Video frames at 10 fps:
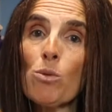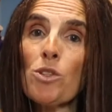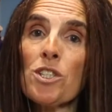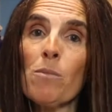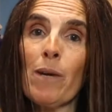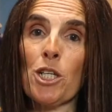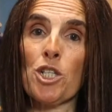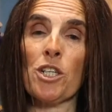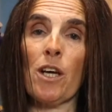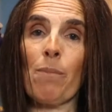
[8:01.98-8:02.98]
want to
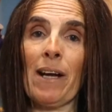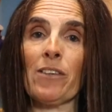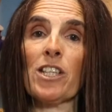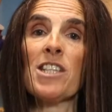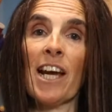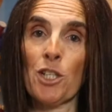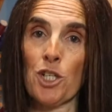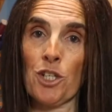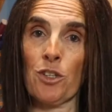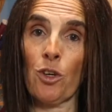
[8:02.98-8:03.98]
mention about the
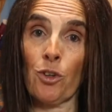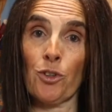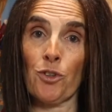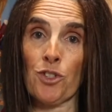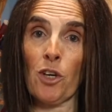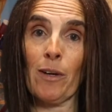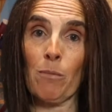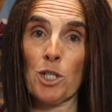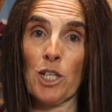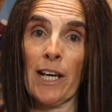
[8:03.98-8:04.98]
tension on your sewing
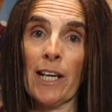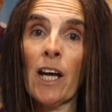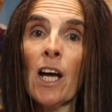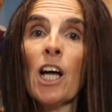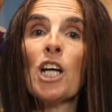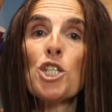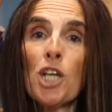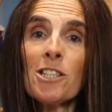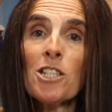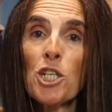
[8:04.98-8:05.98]
machine.
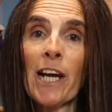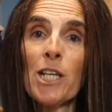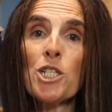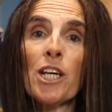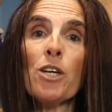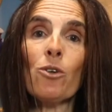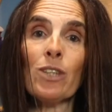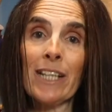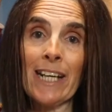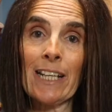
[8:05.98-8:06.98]
Just changing your
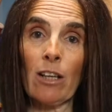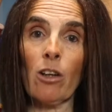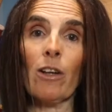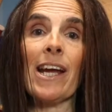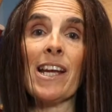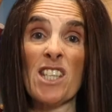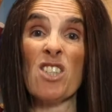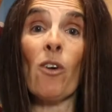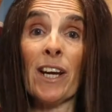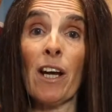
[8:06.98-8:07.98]
needle is
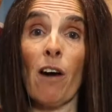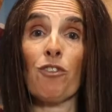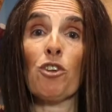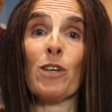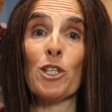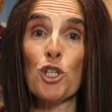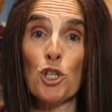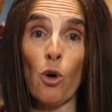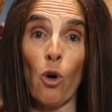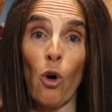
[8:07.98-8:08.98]
not enough to
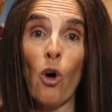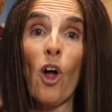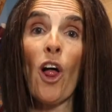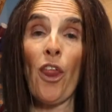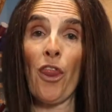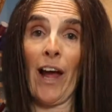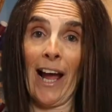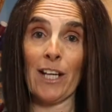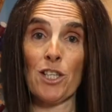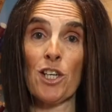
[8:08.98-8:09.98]
ensure
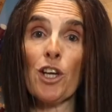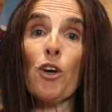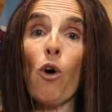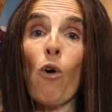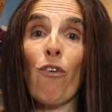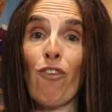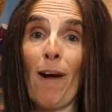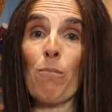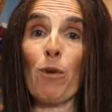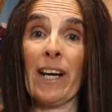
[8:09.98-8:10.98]
that your
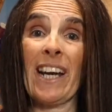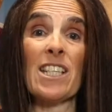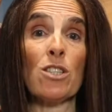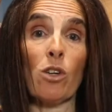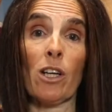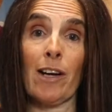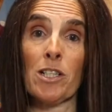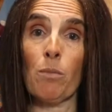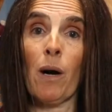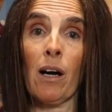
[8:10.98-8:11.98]
fabric is not going
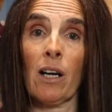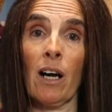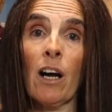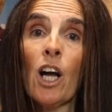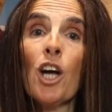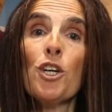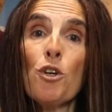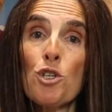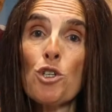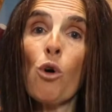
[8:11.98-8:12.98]
to pucker. You
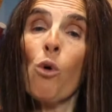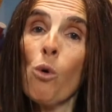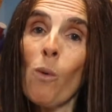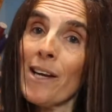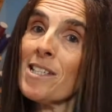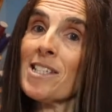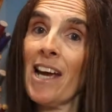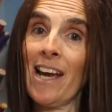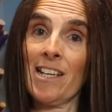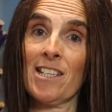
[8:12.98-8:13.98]
should always
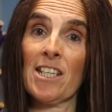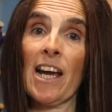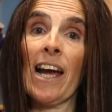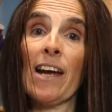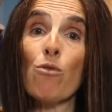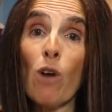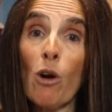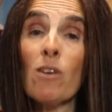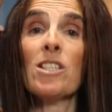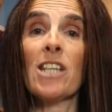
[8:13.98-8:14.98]
test a
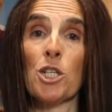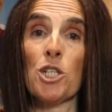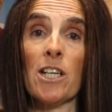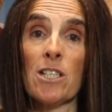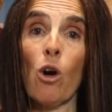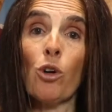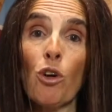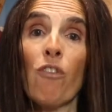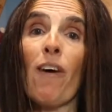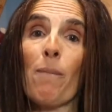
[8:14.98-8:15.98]
row of stitches on
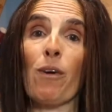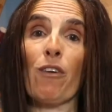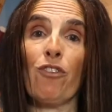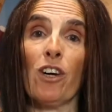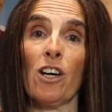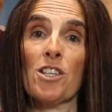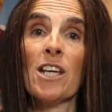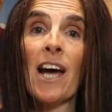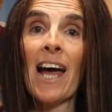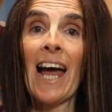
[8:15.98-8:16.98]
your fabric first,
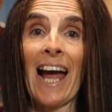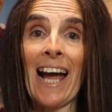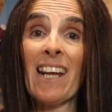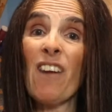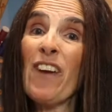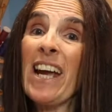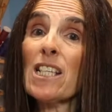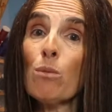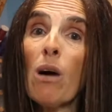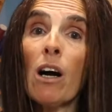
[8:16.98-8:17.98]
and if it
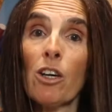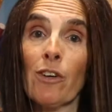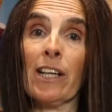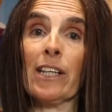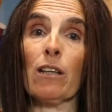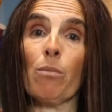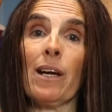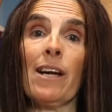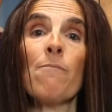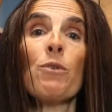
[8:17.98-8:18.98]
is puckering a little
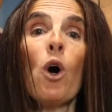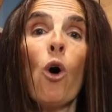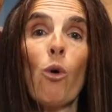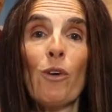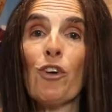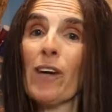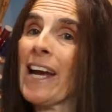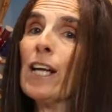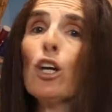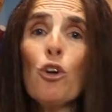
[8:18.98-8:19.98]
bit, or if you're
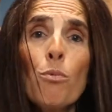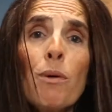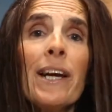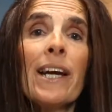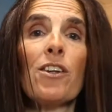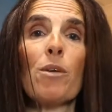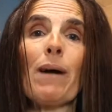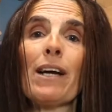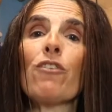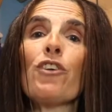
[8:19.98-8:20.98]
getting looping at the
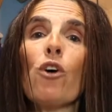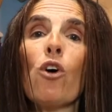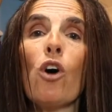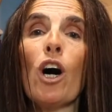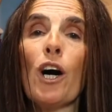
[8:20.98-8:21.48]
back of your